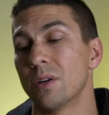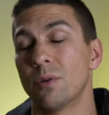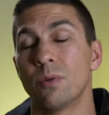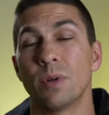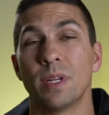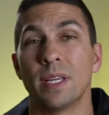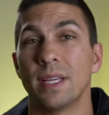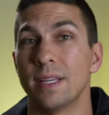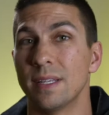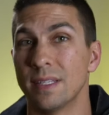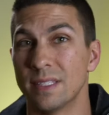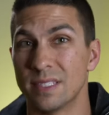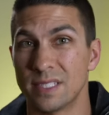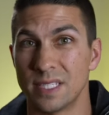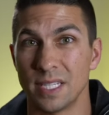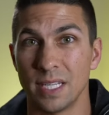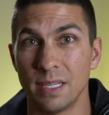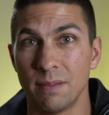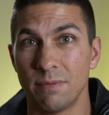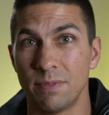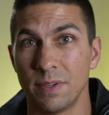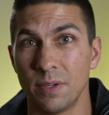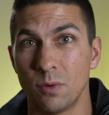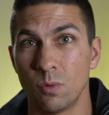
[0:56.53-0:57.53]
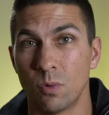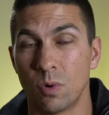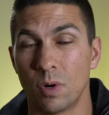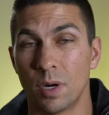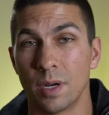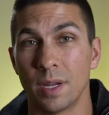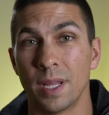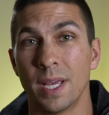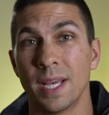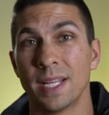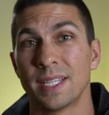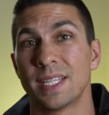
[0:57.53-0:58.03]
I was testing out to figure out
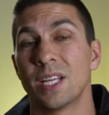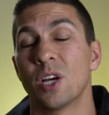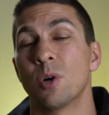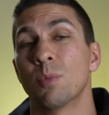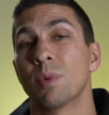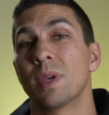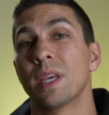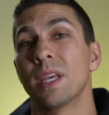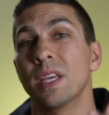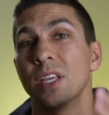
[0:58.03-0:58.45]
which camera I'd